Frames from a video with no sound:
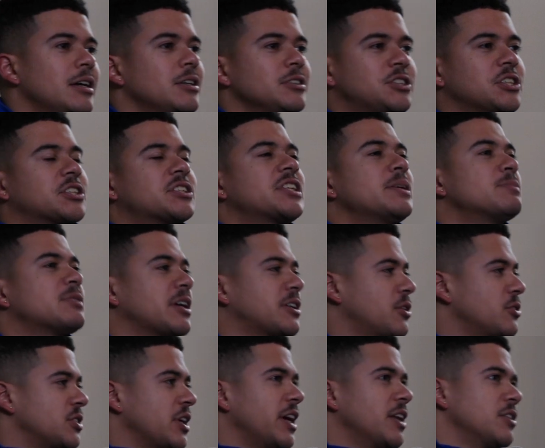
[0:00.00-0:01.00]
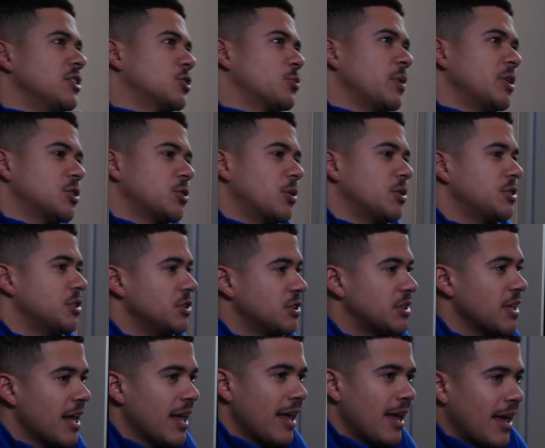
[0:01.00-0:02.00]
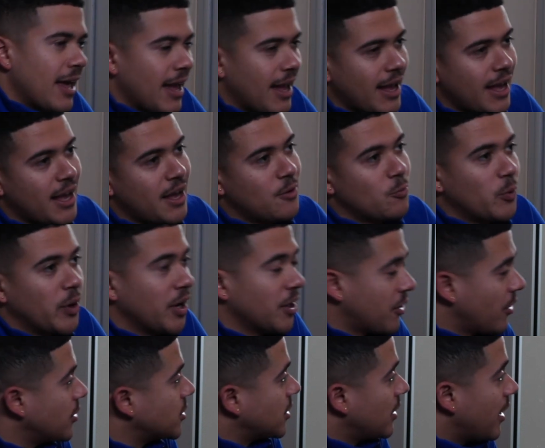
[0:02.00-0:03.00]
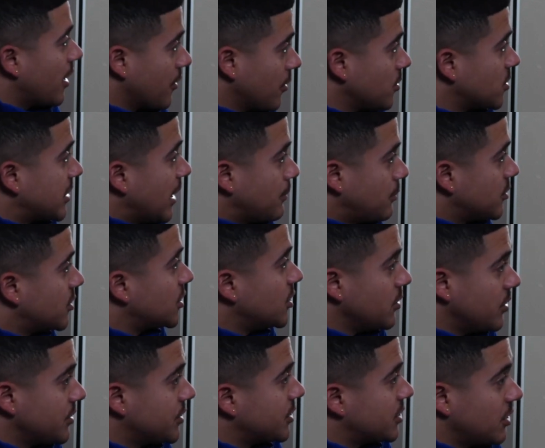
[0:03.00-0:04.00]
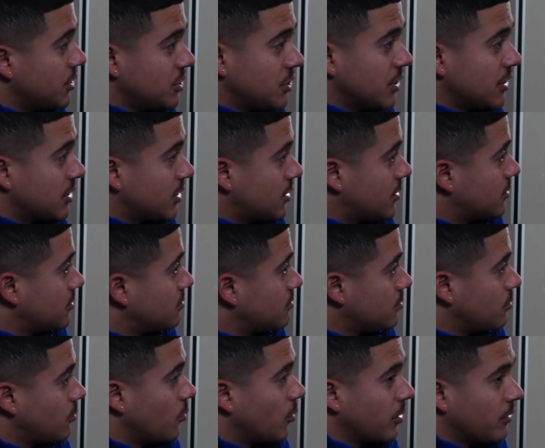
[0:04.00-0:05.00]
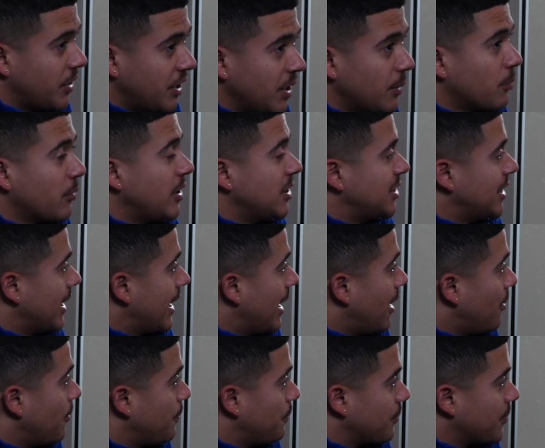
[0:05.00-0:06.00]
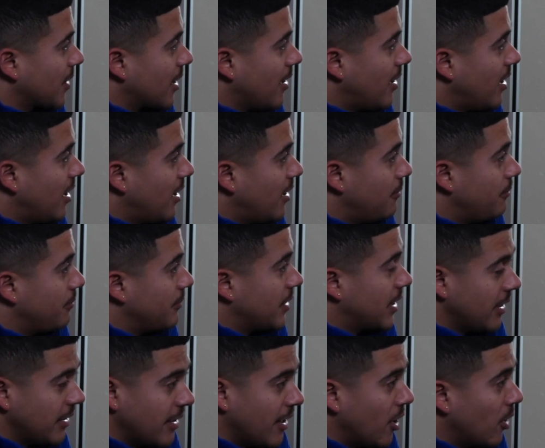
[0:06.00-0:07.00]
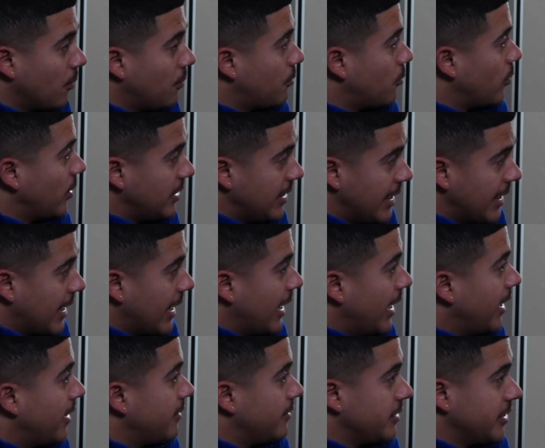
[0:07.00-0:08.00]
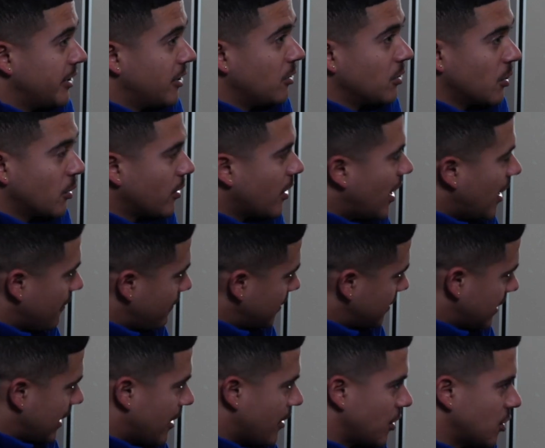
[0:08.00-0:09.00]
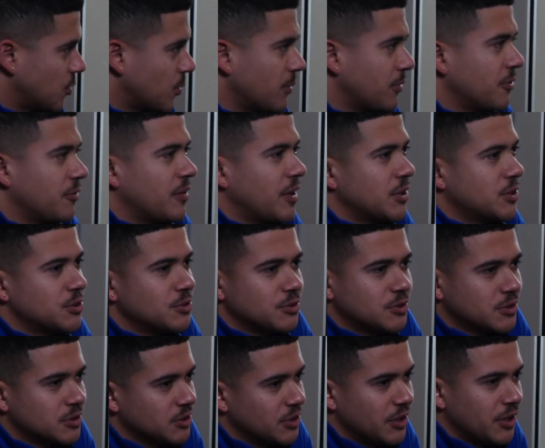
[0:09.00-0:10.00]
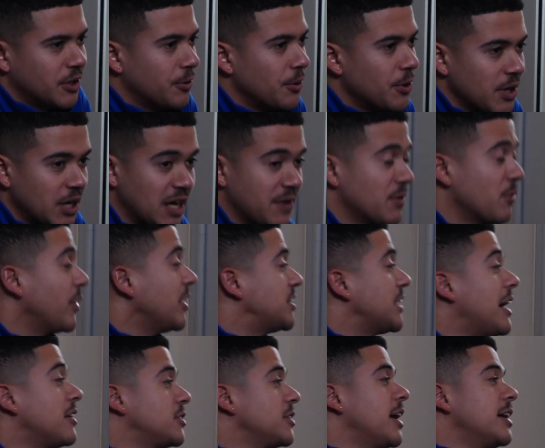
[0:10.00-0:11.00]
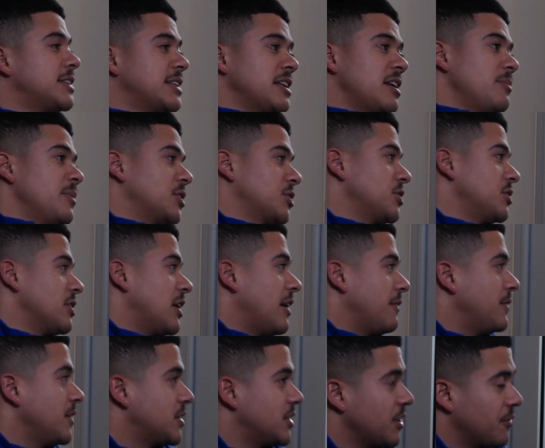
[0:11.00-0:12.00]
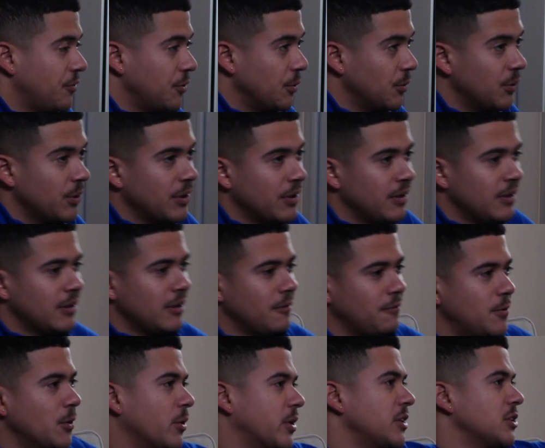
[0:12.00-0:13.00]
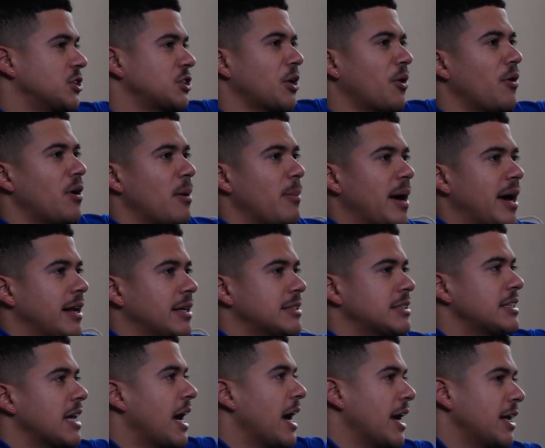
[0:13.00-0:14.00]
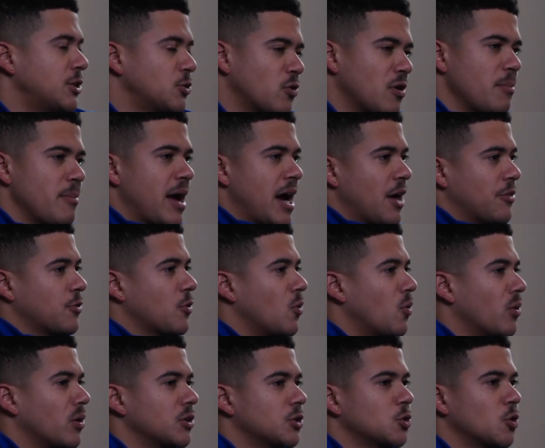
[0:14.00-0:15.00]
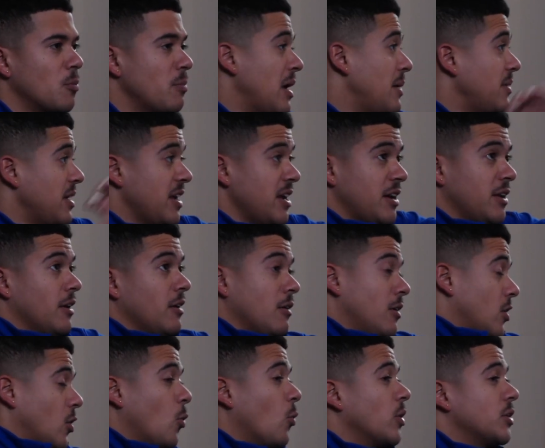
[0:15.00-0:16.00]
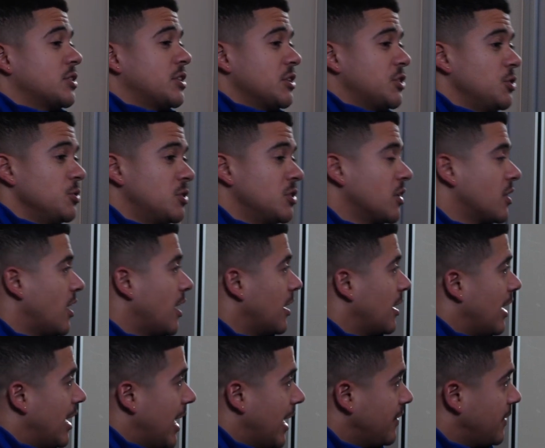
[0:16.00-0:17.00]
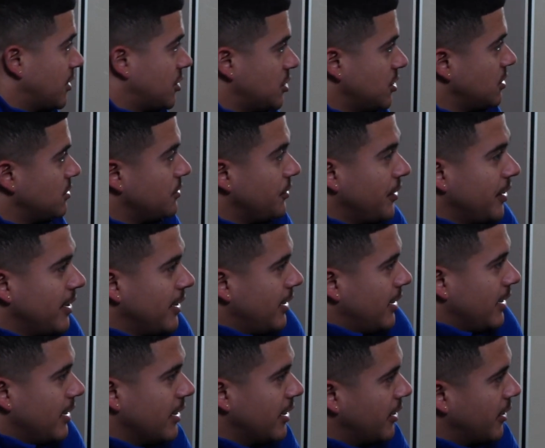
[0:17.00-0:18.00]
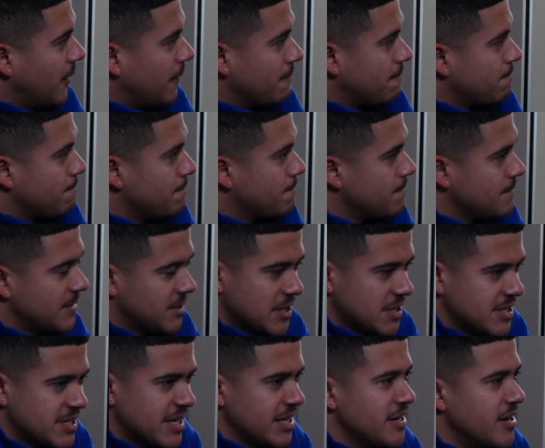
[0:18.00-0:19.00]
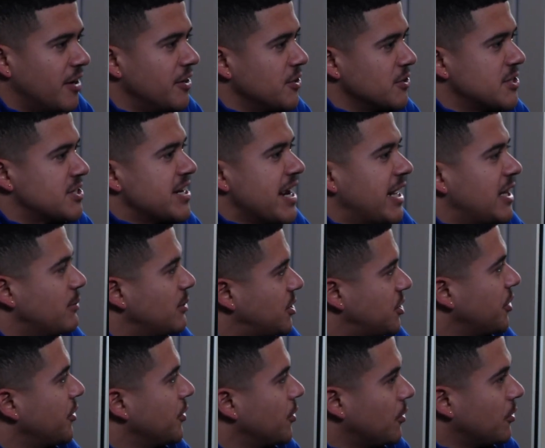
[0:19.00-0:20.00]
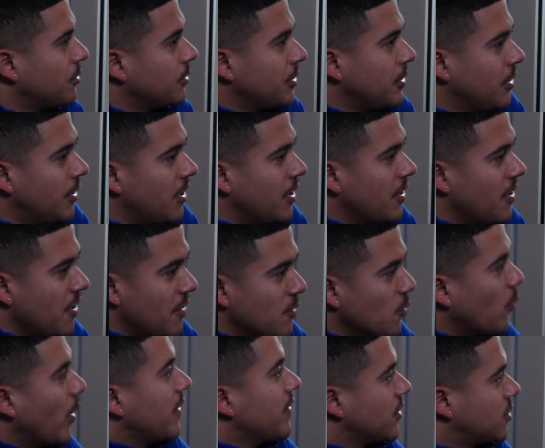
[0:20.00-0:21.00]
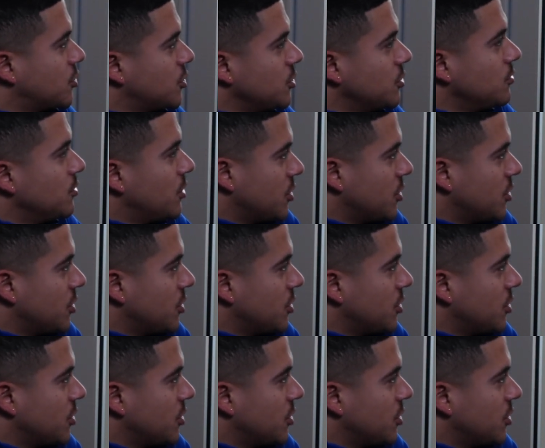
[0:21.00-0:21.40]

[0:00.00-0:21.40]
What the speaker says: just seems like there's endless resources, and we encourage a lot of those types of students to just keep reaching out, getting help when they can. Go to office hours for professors. Even reach out to us in the admissions office if you feel concerned about a science or a math course, or maybe a course that you took online that you know, just didn't understand the material in the way that you